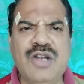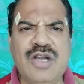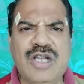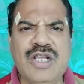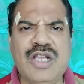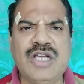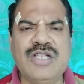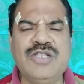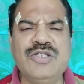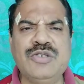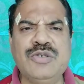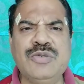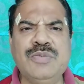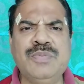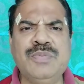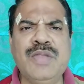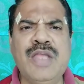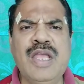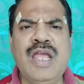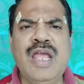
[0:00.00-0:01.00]
consume,
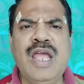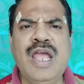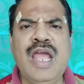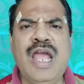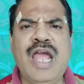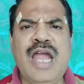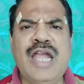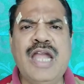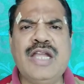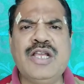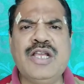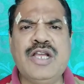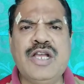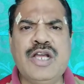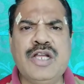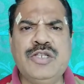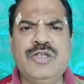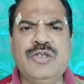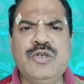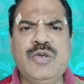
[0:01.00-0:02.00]
and
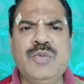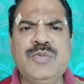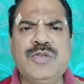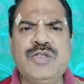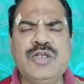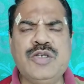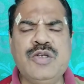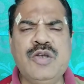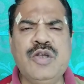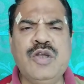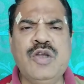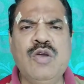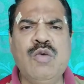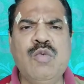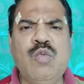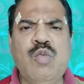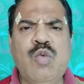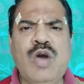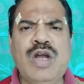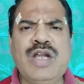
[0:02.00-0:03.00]
consumes
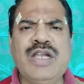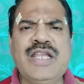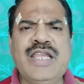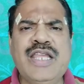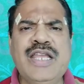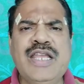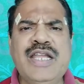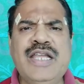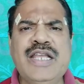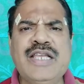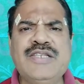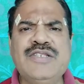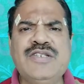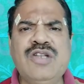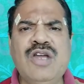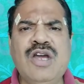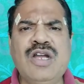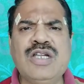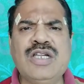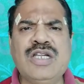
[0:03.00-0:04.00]
what he does
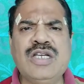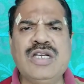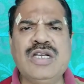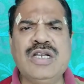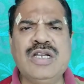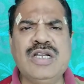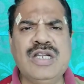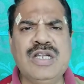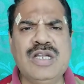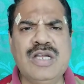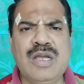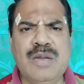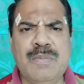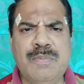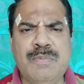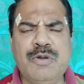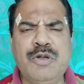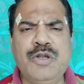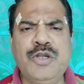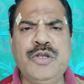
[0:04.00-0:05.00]
not
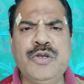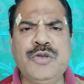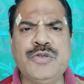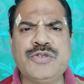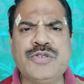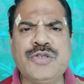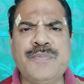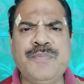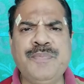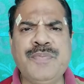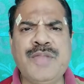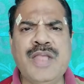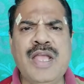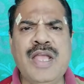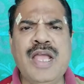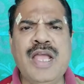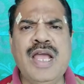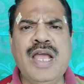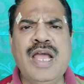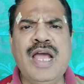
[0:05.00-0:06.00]
produce,
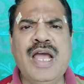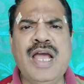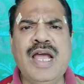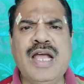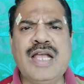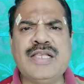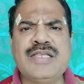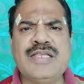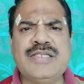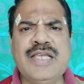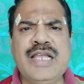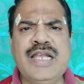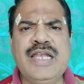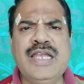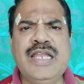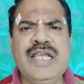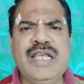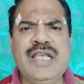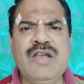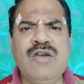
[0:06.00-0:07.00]

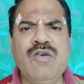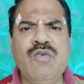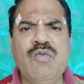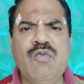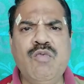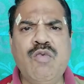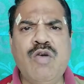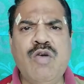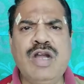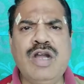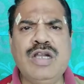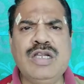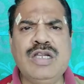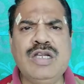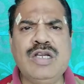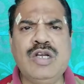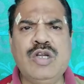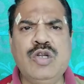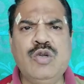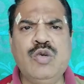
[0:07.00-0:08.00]
selling what
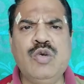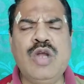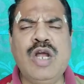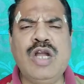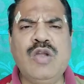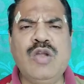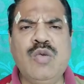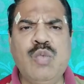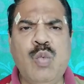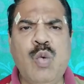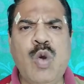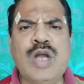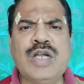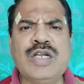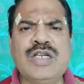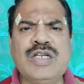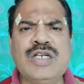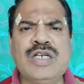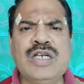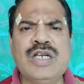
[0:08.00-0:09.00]
do not
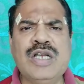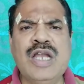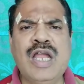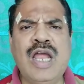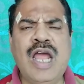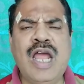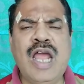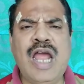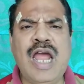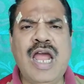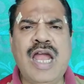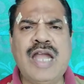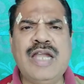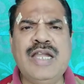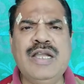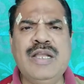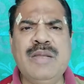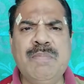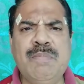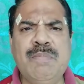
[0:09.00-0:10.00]
want,
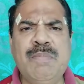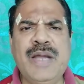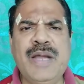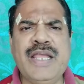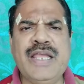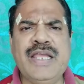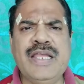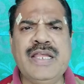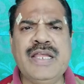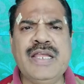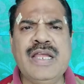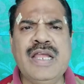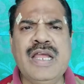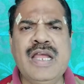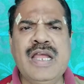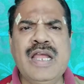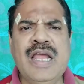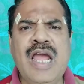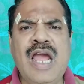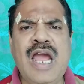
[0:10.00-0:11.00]
and buy
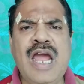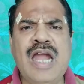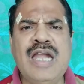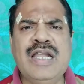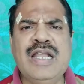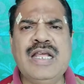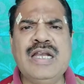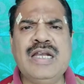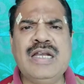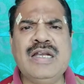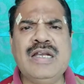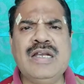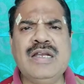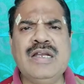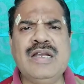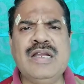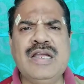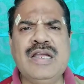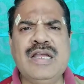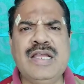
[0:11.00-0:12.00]
under
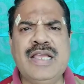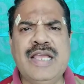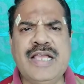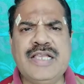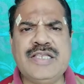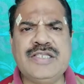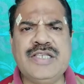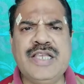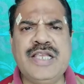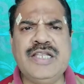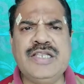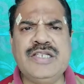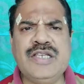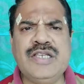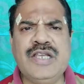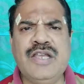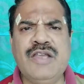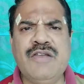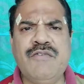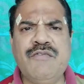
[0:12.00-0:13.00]
exchange,
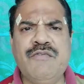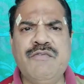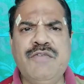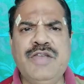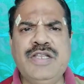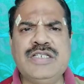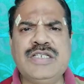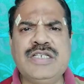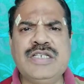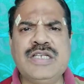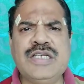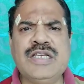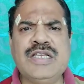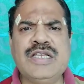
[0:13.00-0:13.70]
which